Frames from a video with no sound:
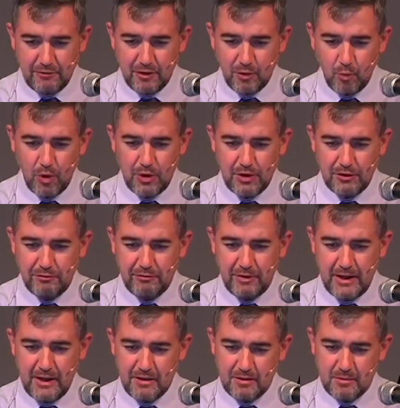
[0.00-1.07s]
the Word of
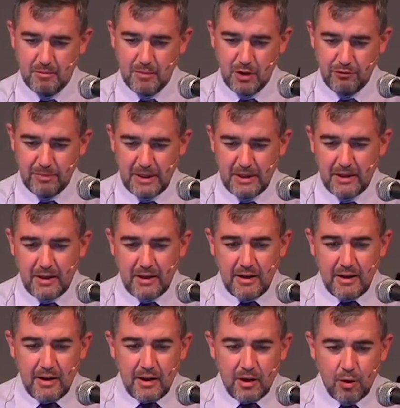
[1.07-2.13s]
Faith movement.
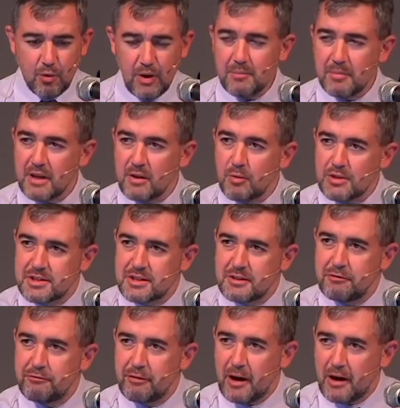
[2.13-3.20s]
Quimby was the
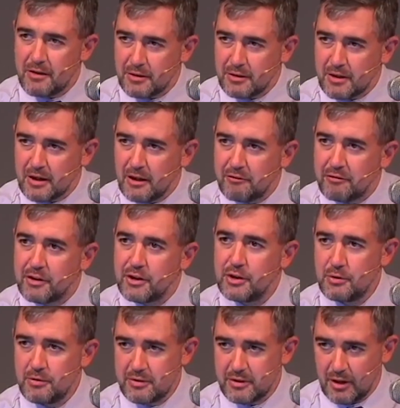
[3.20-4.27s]
father of
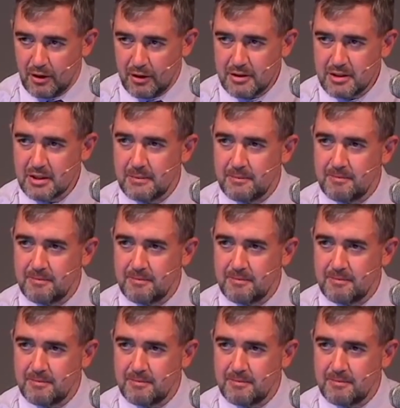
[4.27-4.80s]
New Thought,